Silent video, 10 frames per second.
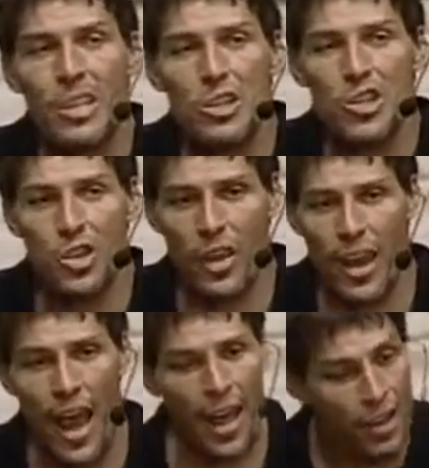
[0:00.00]
So then
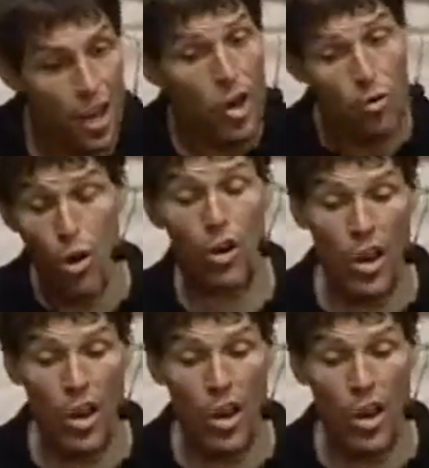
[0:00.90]
I wrote a